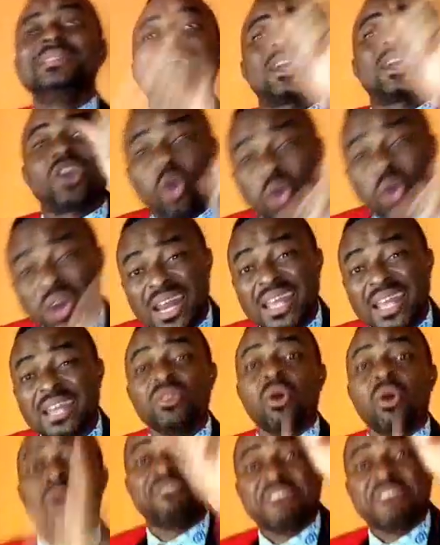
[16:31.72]
The
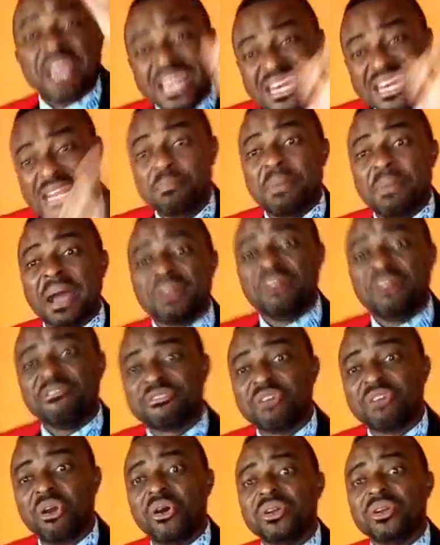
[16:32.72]
calling of any man
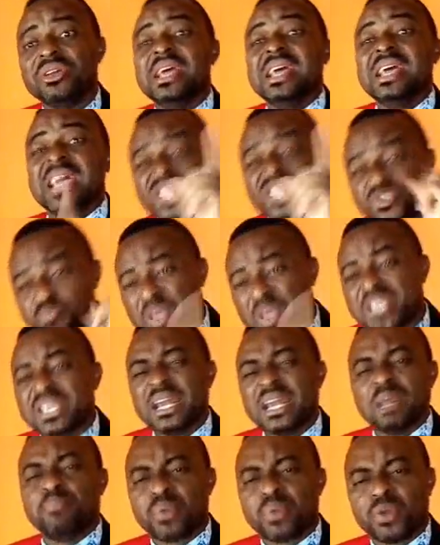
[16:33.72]
of God,
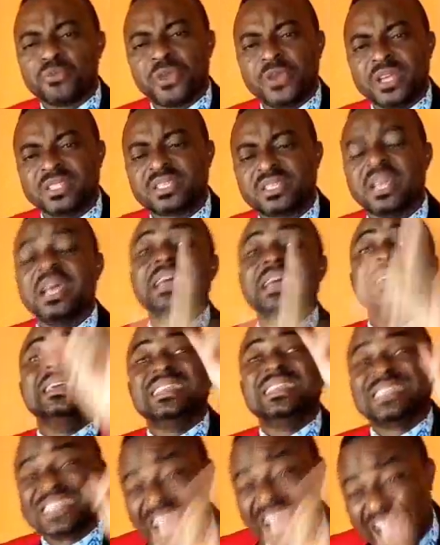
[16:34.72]
especially prophets,
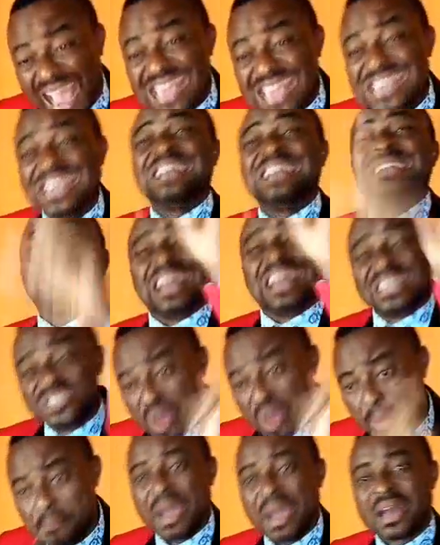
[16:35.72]
is higher
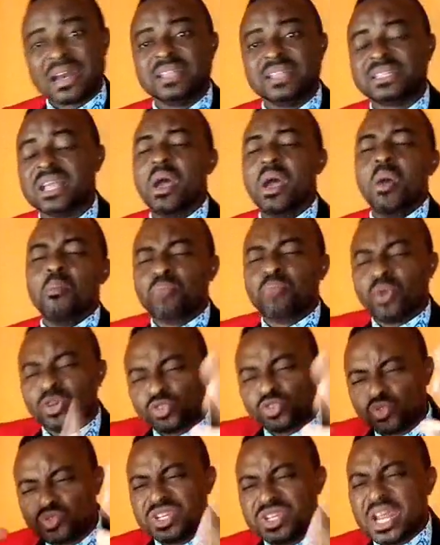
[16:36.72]
than your marriage.
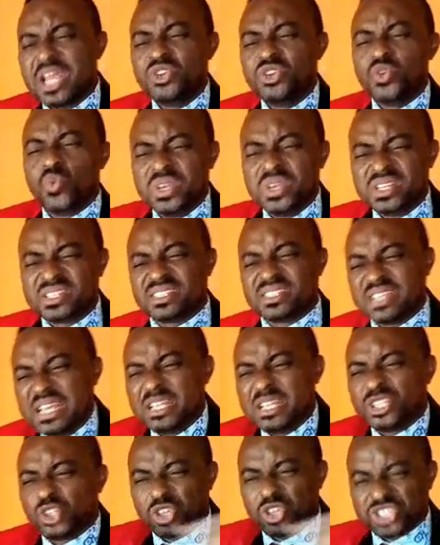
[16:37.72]
But today you will
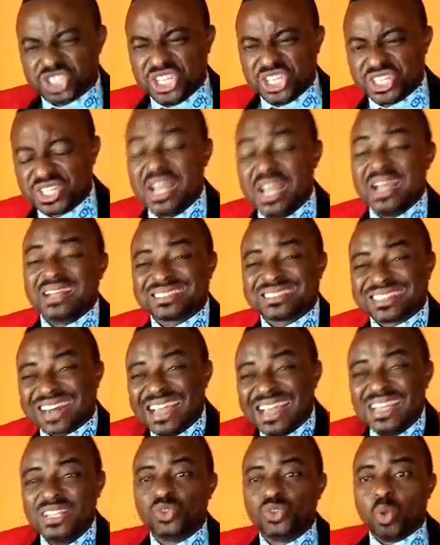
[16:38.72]
see churches
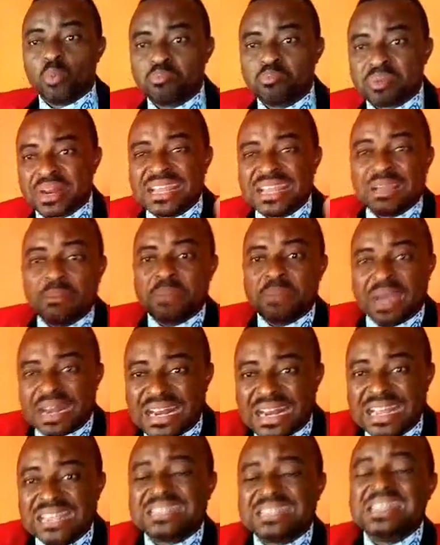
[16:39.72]
trying to bring
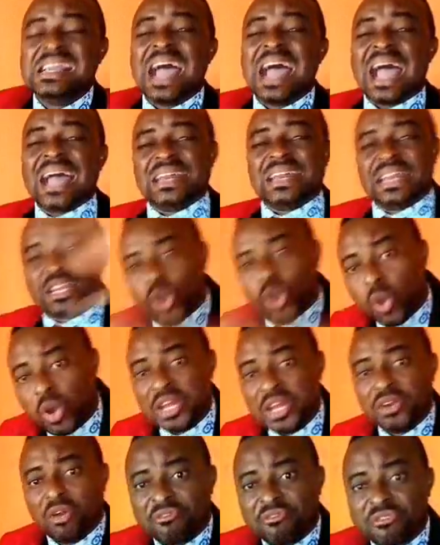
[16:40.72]
marriage and the
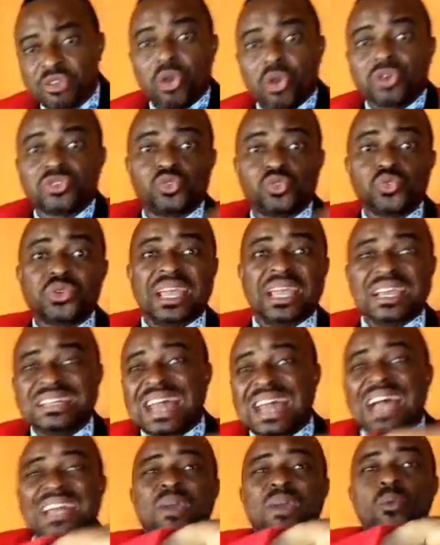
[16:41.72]
calling of God
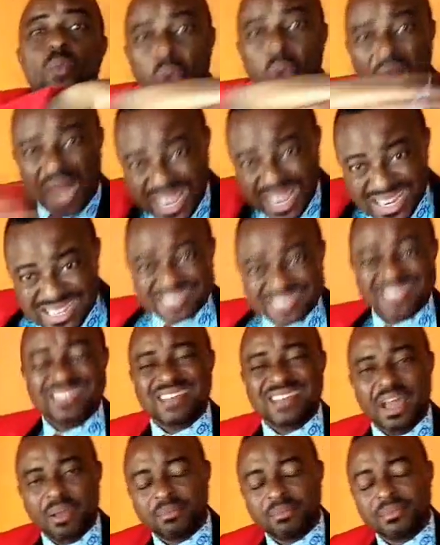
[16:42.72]
together and
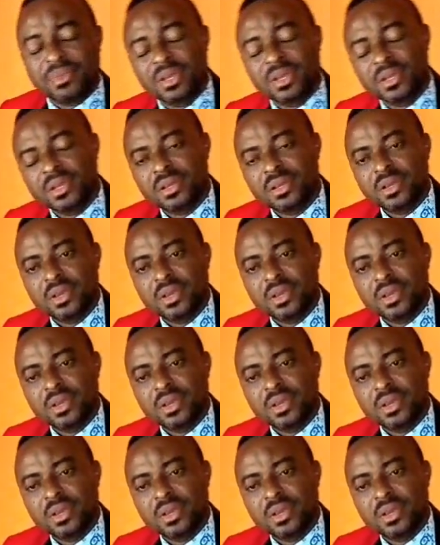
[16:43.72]
equalizing them.